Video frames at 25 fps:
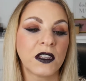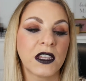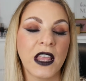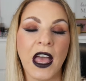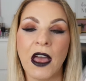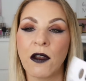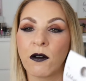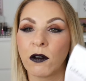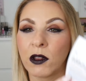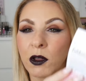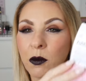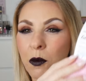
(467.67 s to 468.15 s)

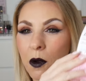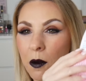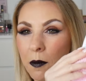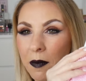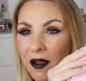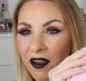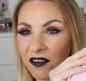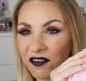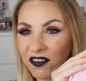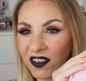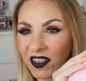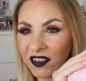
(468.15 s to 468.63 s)
They're only
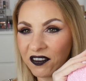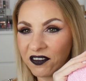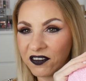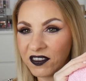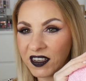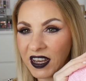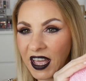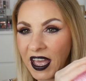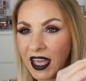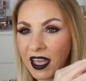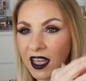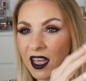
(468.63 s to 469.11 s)

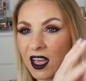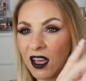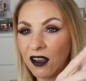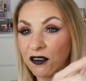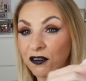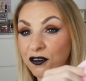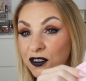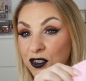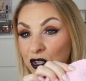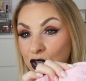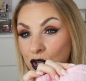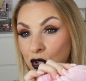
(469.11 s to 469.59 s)
£1.50.
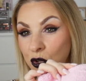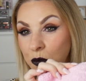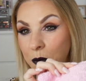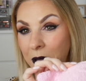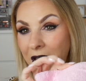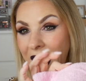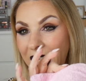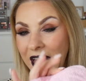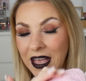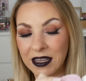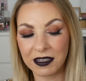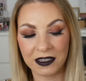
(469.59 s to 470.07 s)
The two
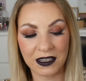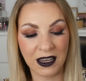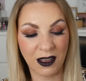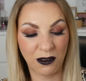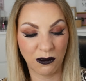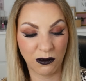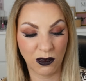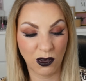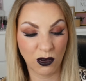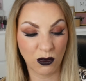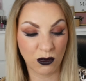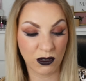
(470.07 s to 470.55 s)
pairs.
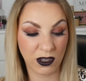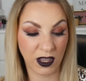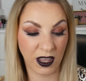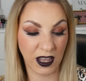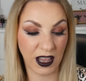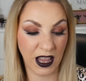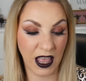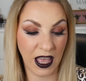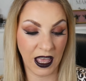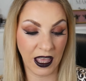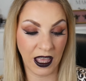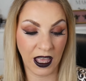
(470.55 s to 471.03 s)
Now usually
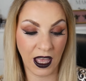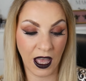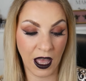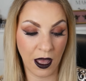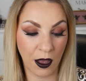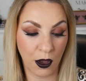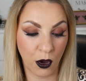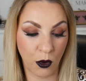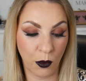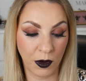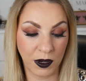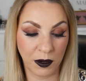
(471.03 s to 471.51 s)
like
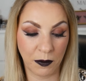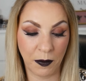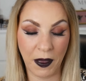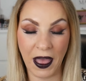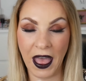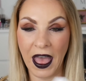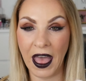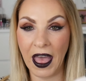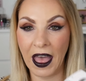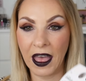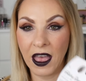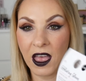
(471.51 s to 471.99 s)
£1 a
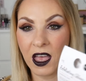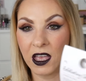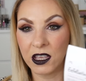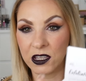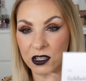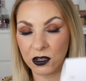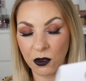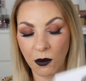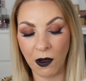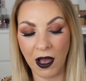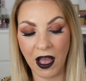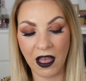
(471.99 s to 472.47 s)
pair,
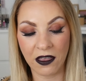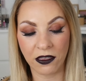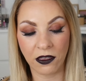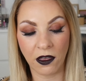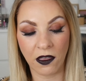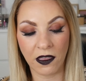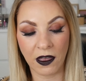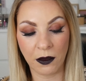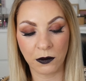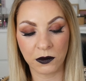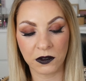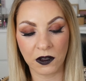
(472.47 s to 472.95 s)
so I
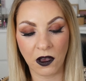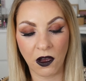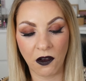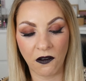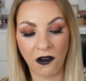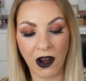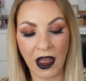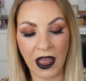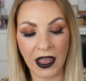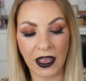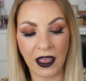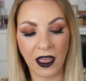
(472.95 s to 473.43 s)
thought that was all
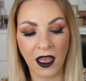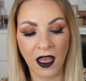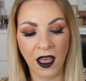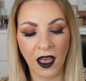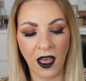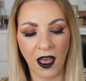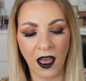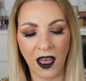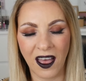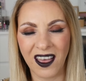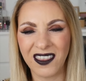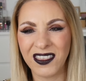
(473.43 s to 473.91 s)
right.
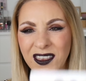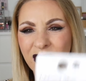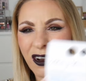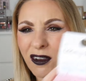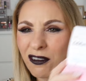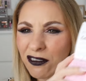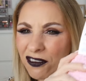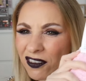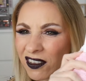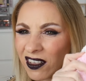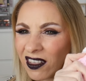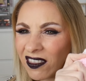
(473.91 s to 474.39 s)
They
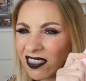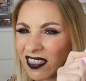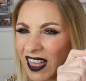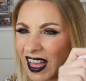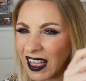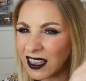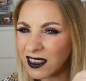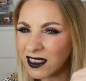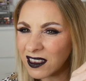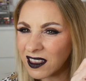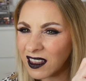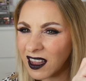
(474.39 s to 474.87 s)
don't feel
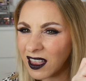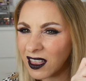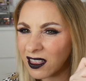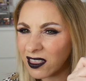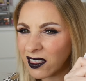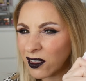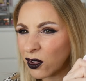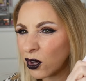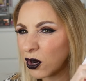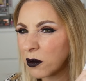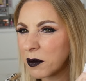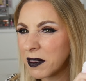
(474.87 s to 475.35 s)
that like
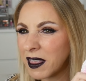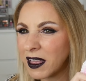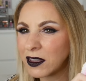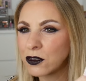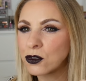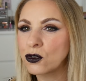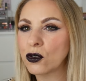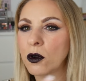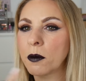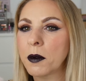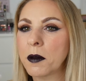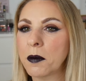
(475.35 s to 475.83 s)
they're going to be that
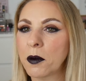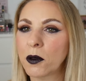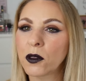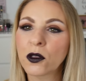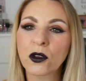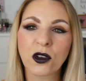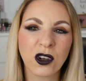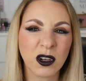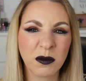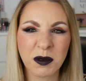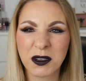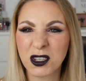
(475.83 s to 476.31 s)
scrubby, but they're
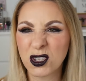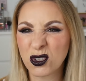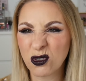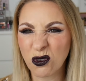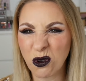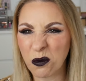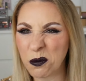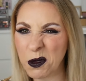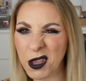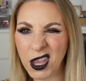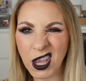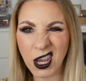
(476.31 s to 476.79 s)
going to be
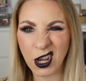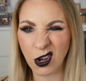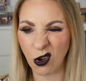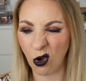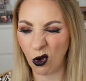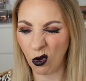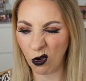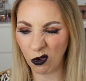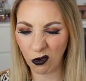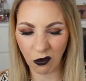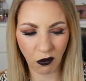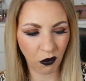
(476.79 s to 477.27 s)
scrubby
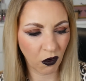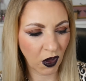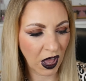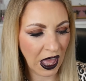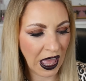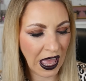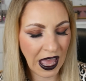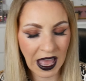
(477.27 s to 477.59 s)
enough.